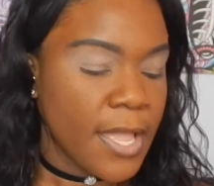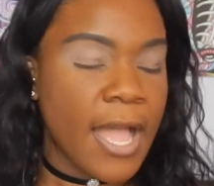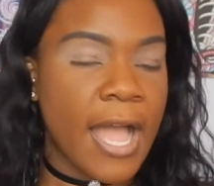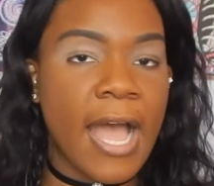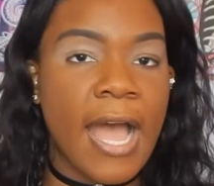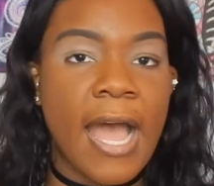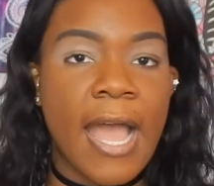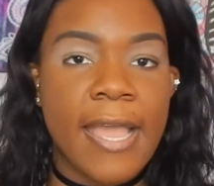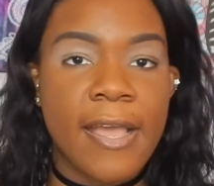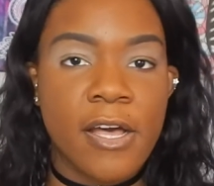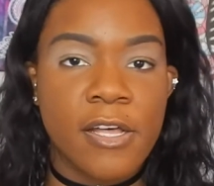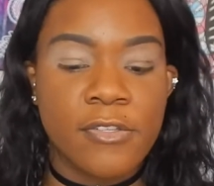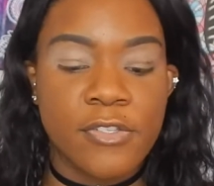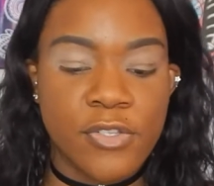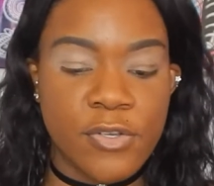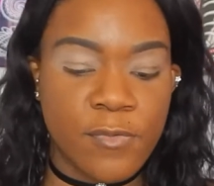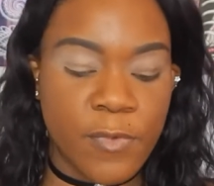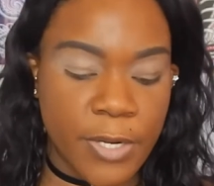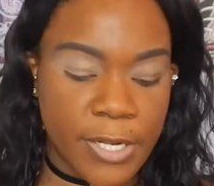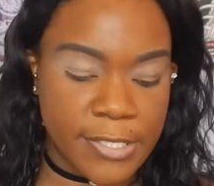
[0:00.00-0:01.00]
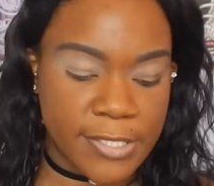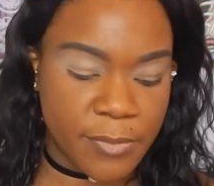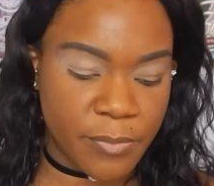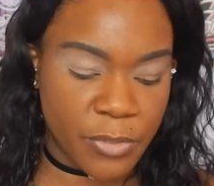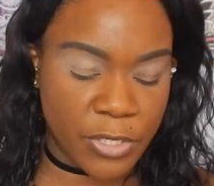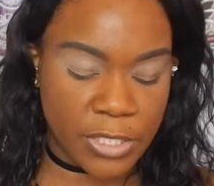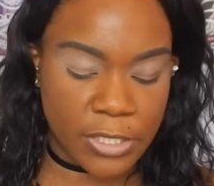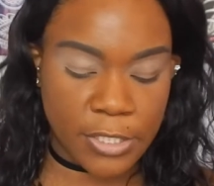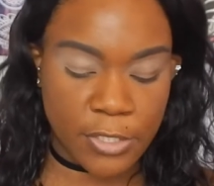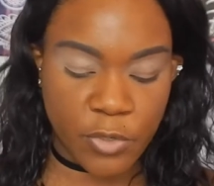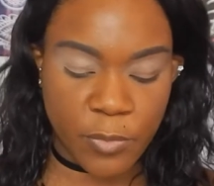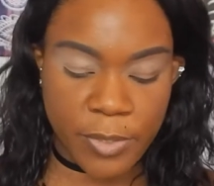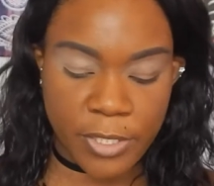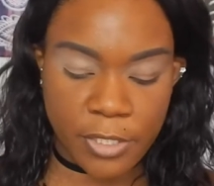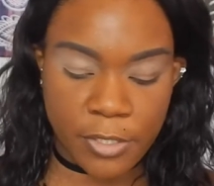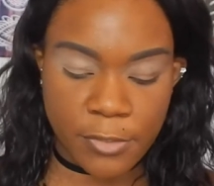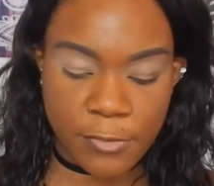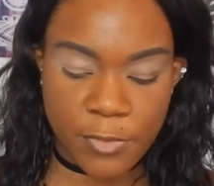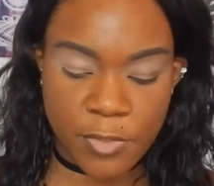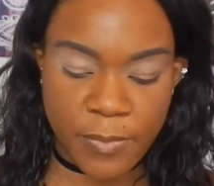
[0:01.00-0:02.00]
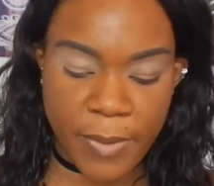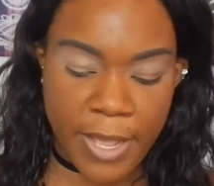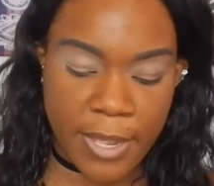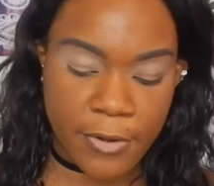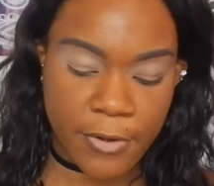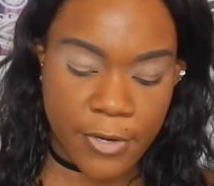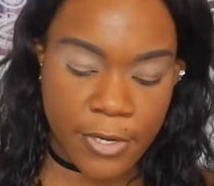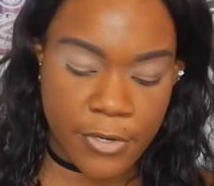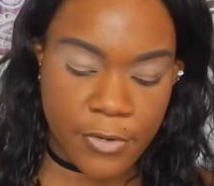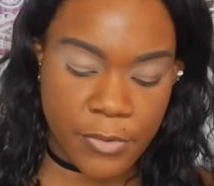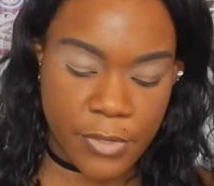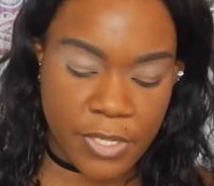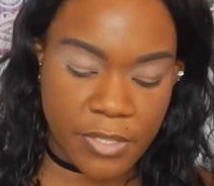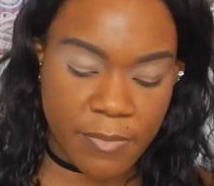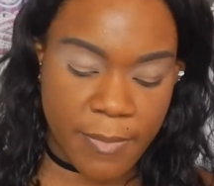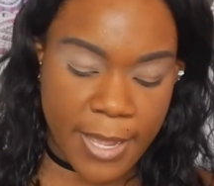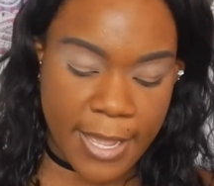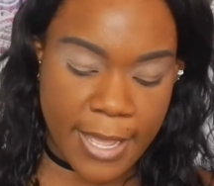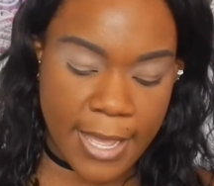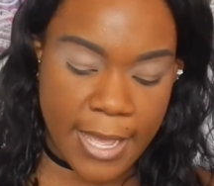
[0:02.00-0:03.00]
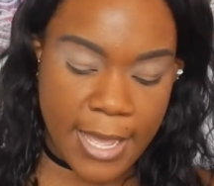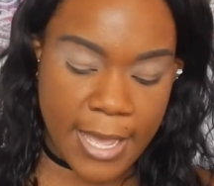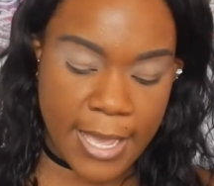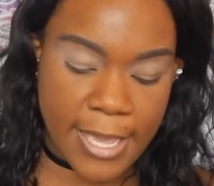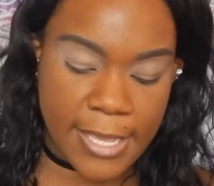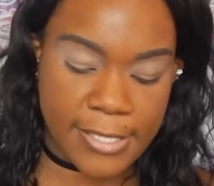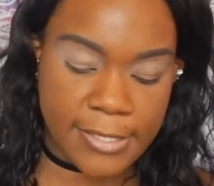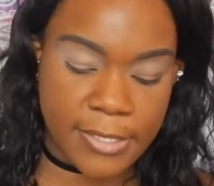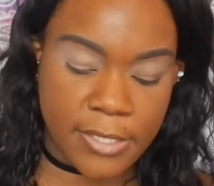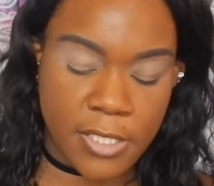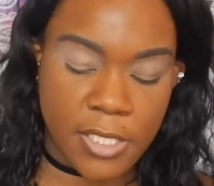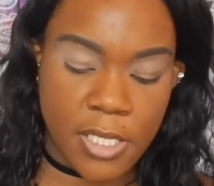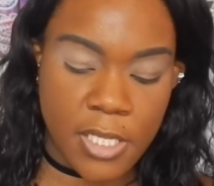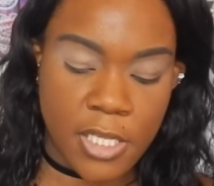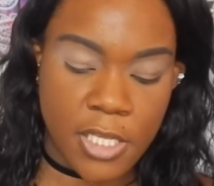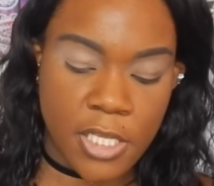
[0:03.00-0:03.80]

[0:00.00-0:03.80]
I also wanted to put a little bit of loose powder underneath my eyes